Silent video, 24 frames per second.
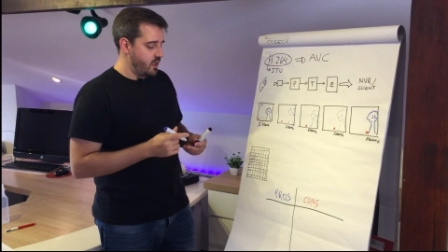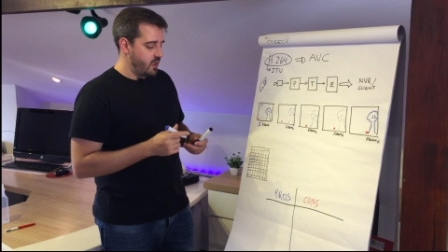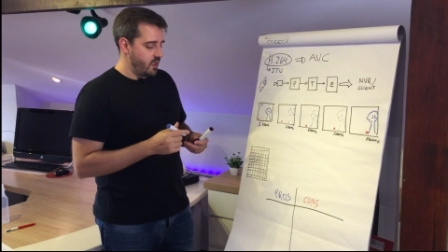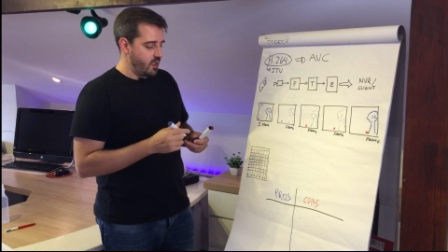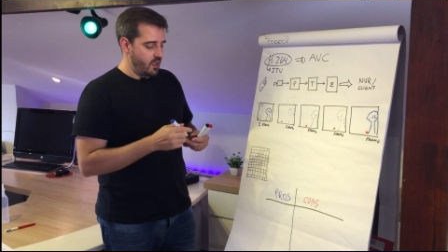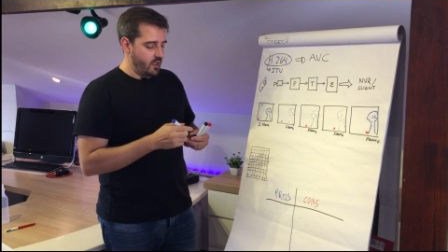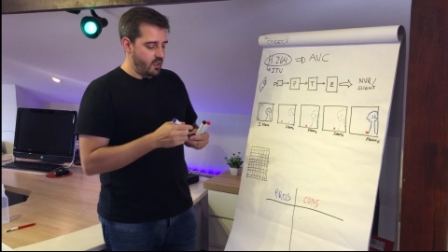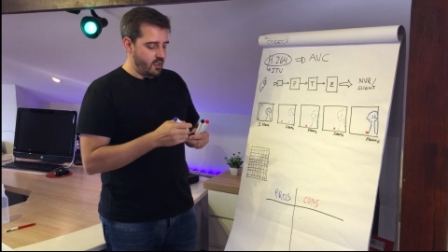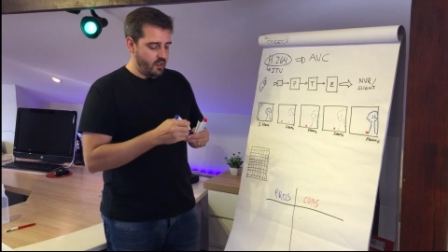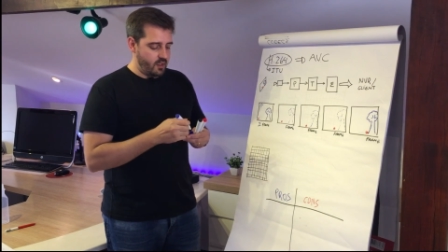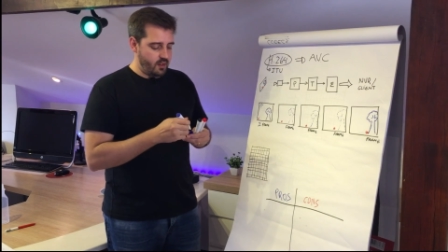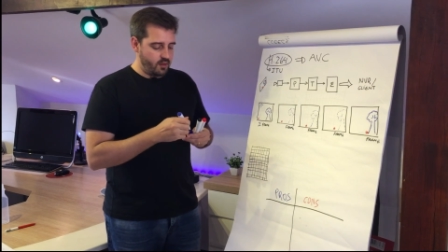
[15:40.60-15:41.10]

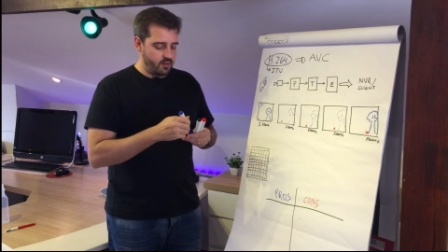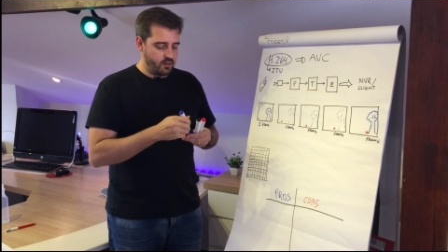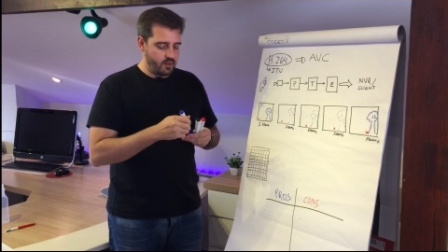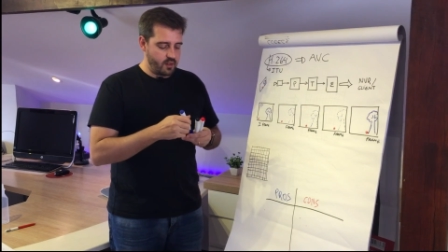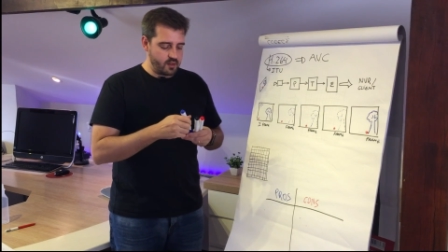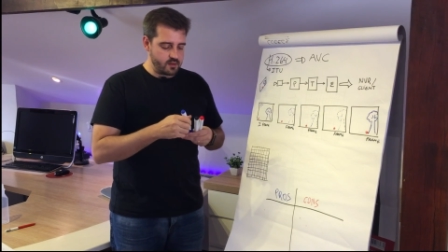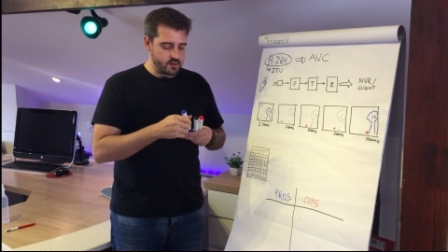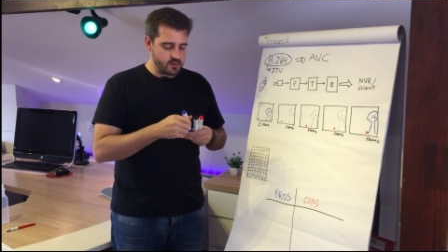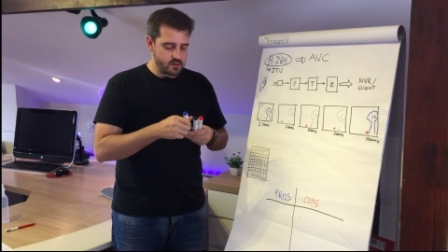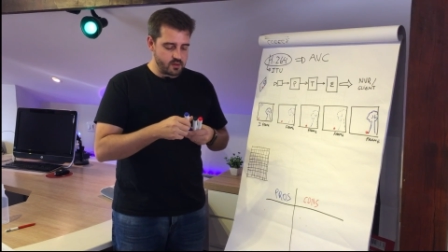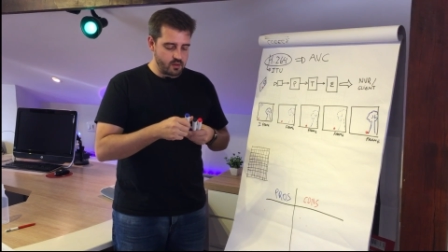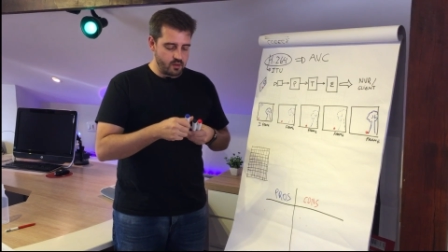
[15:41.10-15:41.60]
and
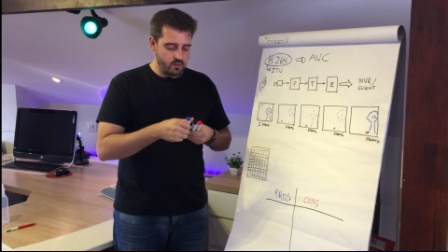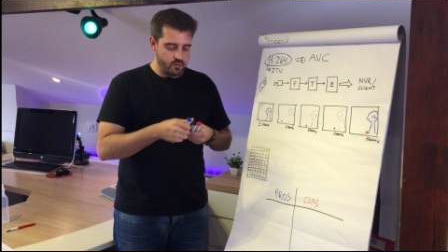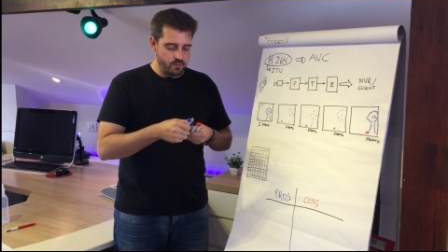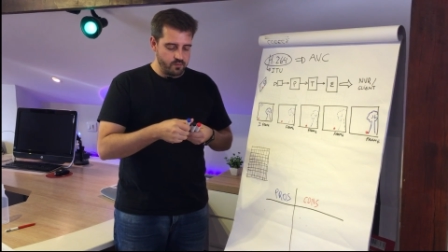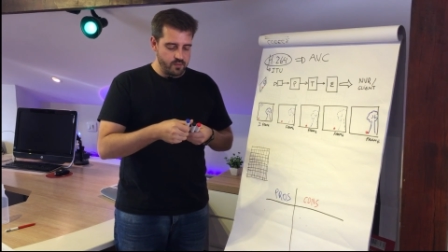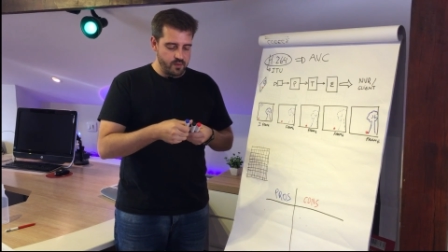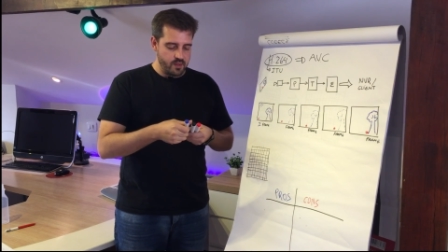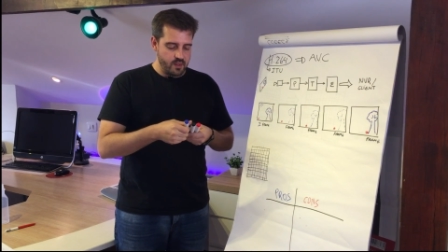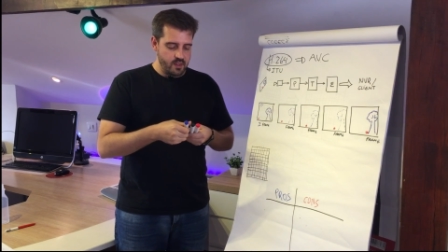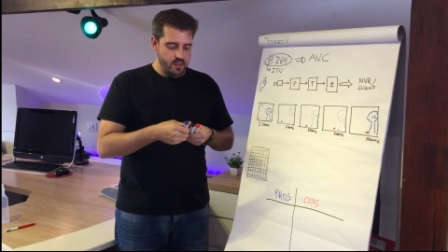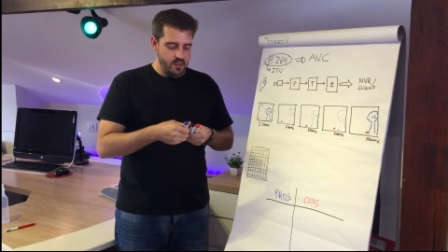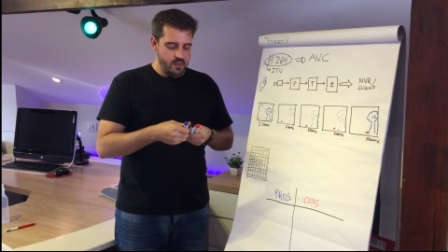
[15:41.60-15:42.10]
anything. So
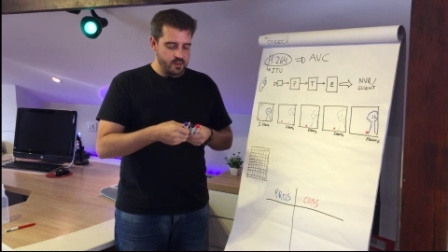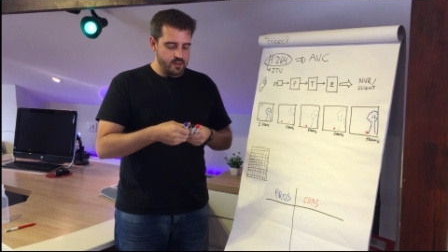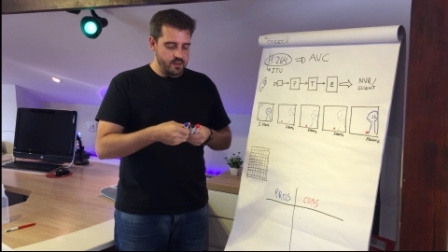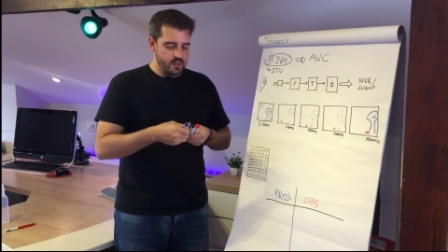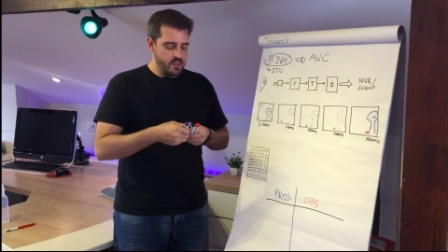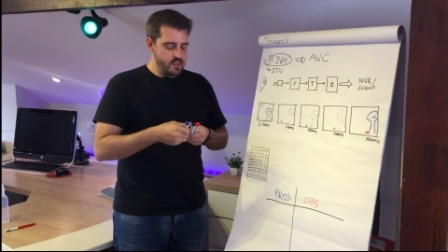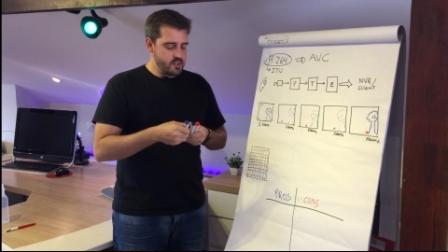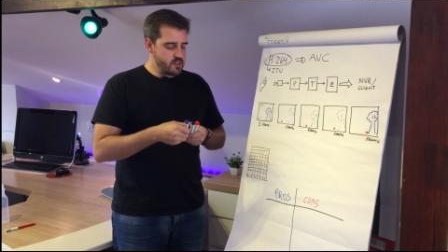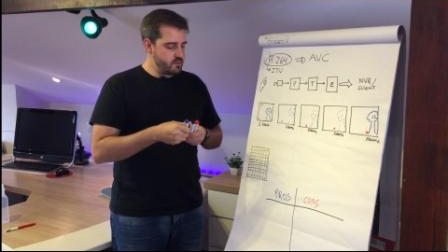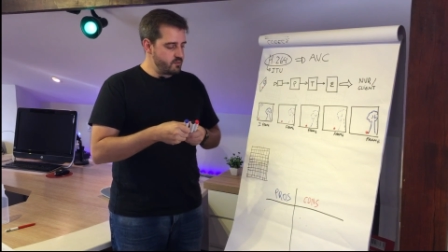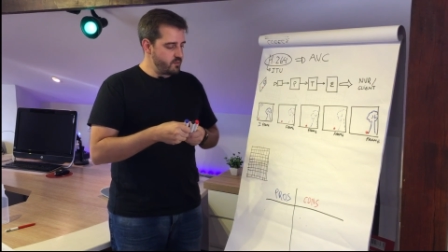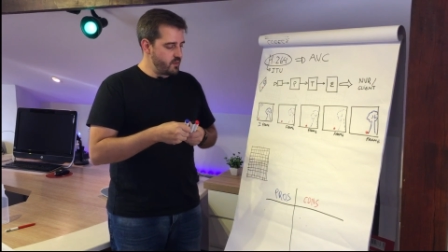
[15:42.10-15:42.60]

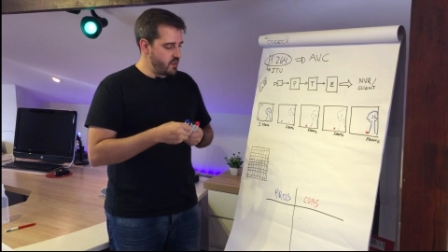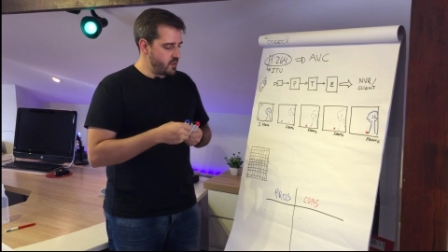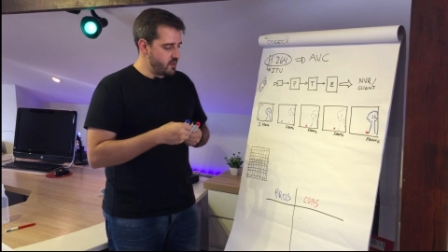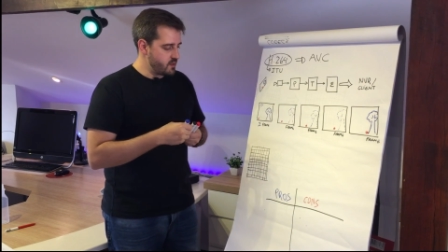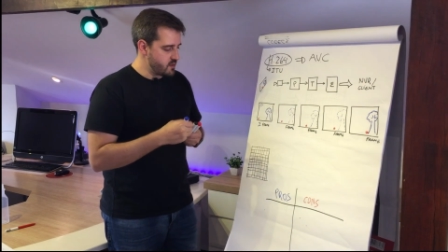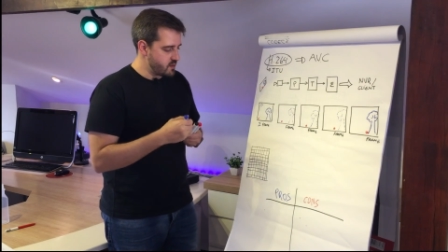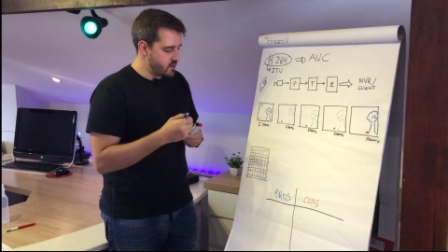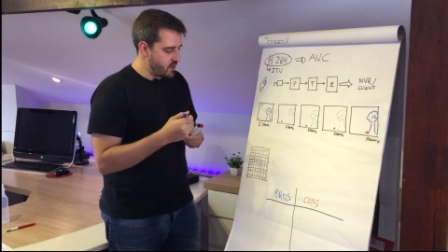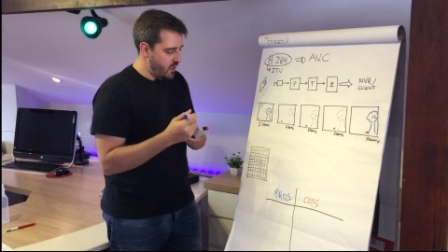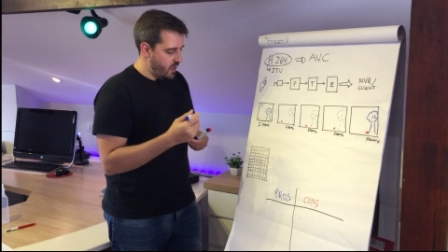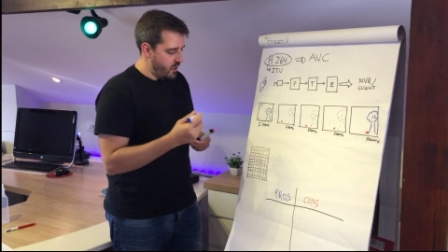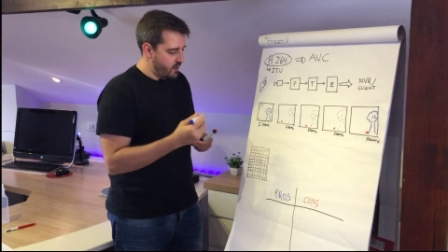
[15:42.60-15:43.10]
this
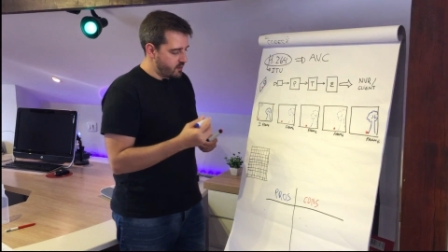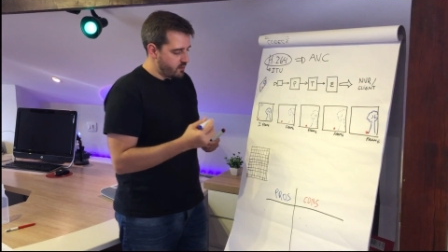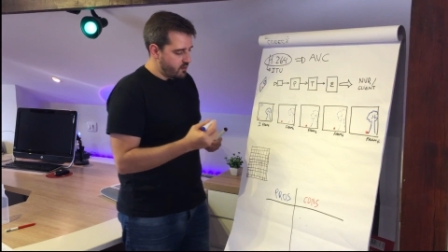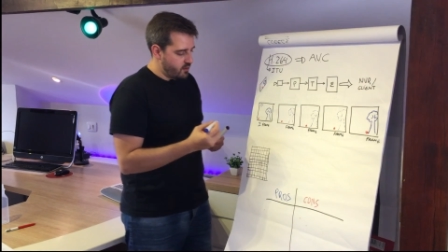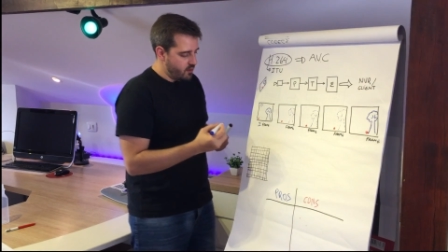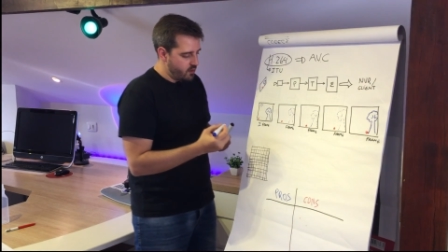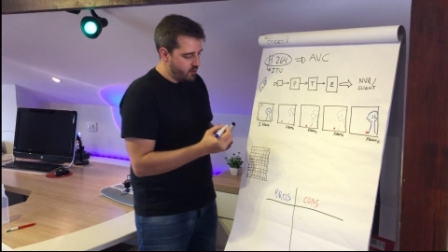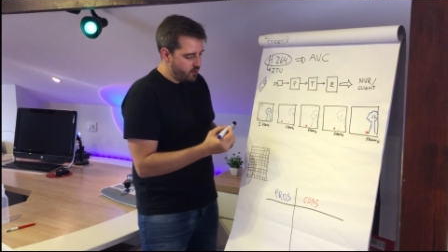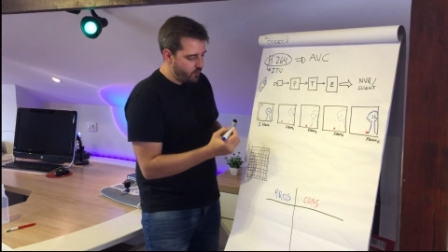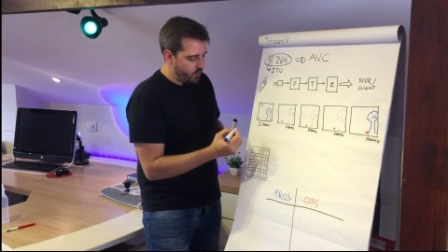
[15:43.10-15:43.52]
means that